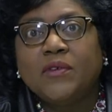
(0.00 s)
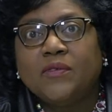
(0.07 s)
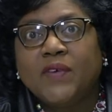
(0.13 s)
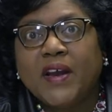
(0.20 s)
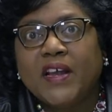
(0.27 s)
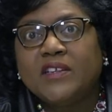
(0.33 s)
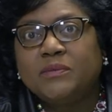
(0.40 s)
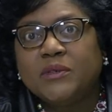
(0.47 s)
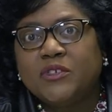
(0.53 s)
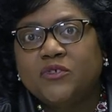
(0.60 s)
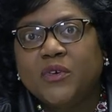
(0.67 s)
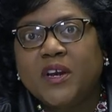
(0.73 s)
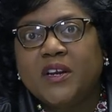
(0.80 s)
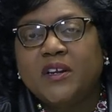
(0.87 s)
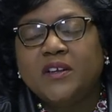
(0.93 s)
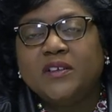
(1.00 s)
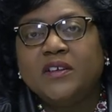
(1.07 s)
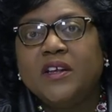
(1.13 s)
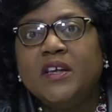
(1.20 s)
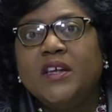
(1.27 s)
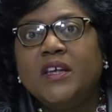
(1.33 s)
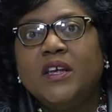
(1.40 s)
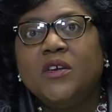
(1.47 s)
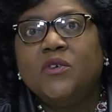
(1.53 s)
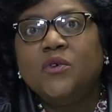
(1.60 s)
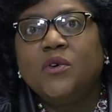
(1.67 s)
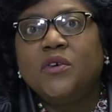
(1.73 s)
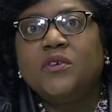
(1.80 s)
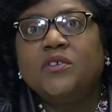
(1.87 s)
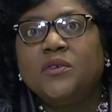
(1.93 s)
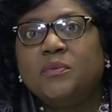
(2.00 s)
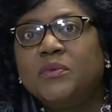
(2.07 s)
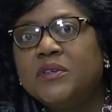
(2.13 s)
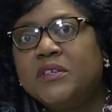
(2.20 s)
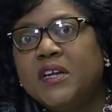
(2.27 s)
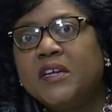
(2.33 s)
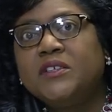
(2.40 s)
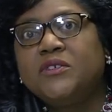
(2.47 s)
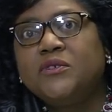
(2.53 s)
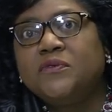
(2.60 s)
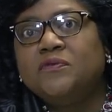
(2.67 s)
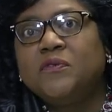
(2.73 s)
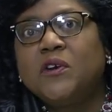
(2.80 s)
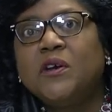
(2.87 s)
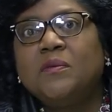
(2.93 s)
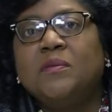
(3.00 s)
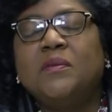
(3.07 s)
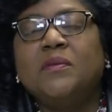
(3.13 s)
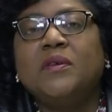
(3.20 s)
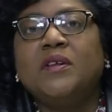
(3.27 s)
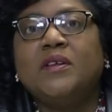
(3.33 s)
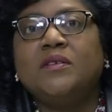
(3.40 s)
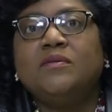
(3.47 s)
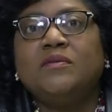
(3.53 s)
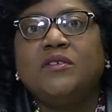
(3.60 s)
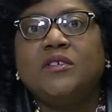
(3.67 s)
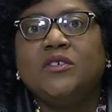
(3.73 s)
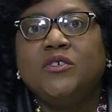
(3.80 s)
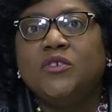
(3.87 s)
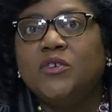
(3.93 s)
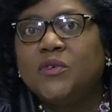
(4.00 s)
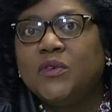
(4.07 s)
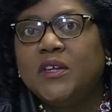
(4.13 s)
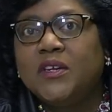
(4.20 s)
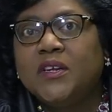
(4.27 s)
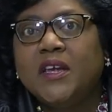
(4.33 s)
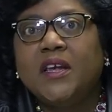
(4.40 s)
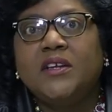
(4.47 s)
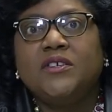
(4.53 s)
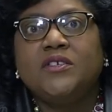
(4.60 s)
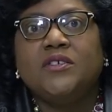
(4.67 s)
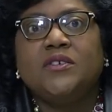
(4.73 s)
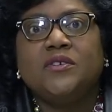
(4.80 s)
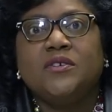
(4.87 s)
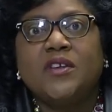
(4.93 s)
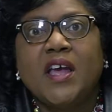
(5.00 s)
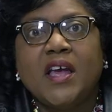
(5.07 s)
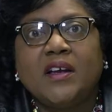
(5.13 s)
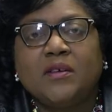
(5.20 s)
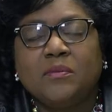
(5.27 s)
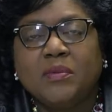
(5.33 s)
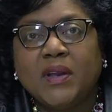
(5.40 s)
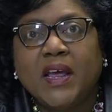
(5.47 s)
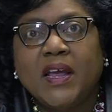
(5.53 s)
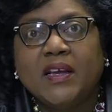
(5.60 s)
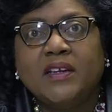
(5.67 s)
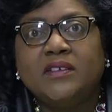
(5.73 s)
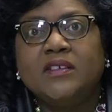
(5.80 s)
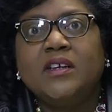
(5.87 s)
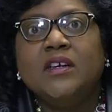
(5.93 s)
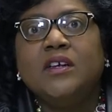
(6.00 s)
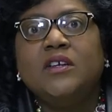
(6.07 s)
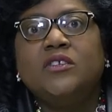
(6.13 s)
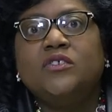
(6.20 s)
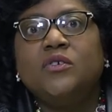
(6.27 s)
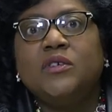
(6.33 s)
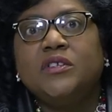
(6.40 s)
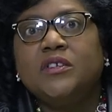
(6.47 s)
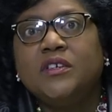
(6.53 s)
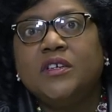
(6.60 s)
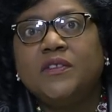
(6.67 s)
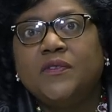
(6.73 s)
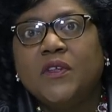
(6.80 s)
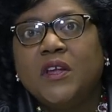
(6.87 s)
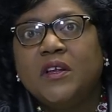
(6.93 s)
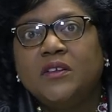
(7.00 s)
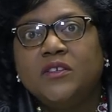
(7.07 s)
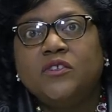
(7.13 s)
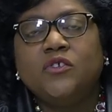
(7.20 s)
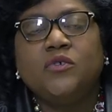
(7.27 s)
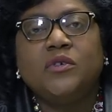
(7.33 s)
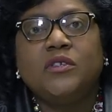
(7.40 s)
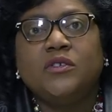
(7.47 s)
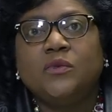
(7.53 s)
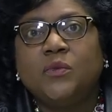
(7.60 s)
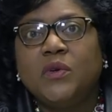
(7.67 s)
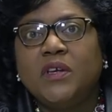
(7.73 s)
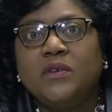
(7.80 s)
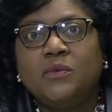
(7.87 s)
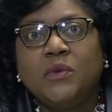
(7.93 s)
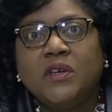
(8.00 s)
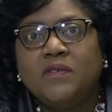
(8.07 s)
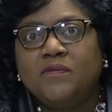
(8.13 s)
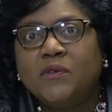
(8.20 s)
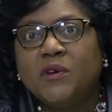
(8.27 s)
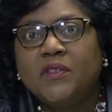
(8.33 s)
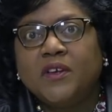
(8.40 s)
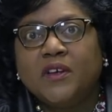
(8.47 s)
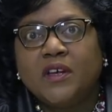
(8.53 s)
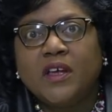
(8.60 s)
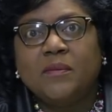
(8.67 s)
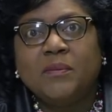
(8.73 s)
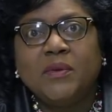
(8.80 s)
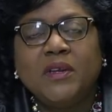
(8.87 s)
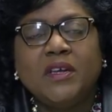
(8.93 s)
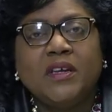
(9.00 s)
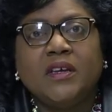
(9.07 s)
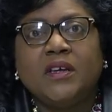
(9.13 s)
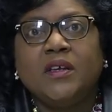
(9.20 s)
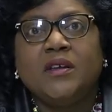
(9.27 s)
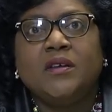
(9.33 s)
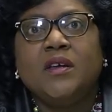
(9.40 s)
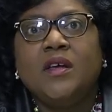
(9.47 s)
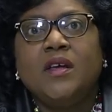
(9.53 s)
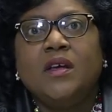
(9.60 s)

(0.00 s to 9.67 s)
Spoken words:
harassment training in order to protect you from, litigation or non-compliance. So it's a good thing to do. It's a win-win for the company. It can